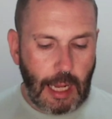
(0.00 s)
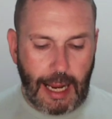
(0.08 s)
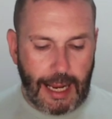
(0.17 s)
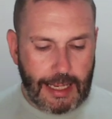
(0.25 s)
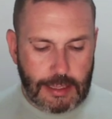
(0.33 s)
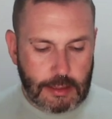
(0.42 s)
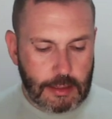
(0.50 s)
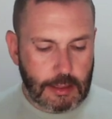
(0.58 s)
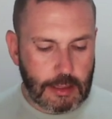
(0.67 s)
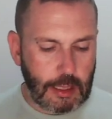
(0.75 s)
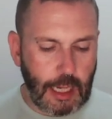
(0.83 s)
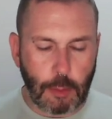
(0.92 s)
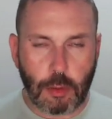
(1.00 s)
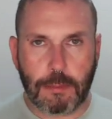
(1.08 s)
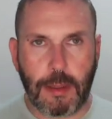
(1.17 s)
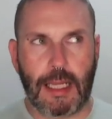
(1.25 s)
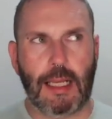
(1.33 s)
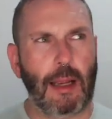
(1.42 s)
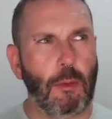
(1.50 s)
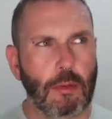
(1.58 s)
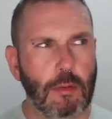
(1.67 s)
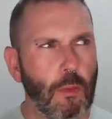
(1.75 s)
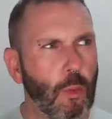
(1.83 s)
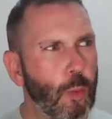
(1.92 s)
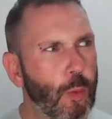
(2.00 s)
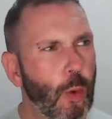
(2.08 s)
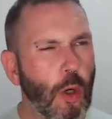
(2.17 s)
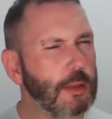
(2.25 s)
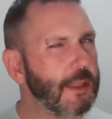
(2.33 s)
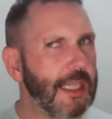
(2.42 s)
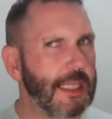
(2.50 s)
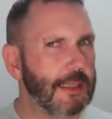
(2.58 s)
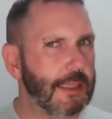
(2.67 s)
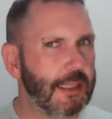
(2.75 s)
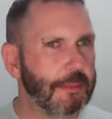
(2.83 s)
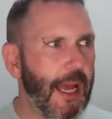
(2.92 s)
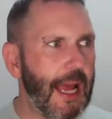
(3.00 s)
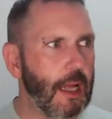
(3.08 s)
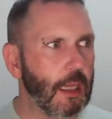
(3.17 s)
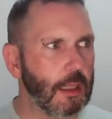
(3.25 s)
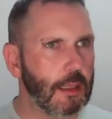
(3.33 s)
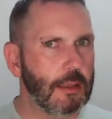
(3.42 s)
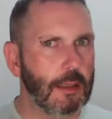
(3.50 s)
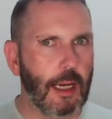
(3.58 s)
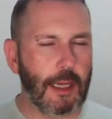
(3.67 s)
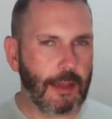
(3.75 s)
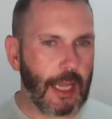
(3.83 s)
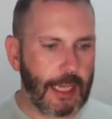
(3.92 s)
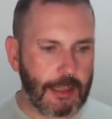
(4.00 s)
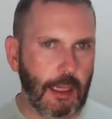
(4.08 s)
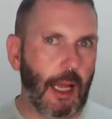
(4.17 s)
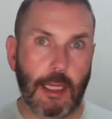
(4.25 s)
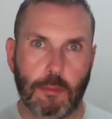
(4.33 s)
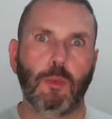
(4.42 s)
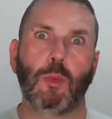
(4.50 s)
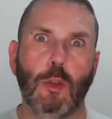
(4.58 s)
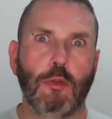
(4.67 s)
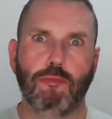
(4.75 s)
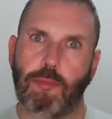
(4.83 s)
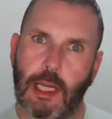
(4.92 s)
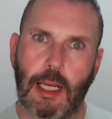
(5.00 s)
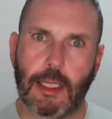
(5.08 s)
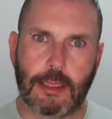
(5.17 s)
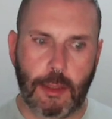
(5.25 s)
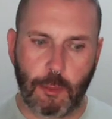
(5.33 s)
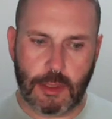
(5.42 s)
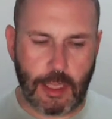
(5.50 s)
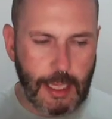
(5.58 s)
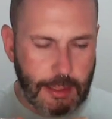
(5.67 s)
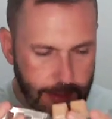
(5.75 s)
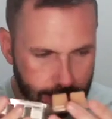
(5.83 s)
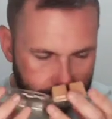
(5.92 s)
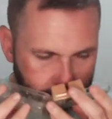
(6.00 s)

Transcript: And I would be like, what's that smell? And then I would realise it was this.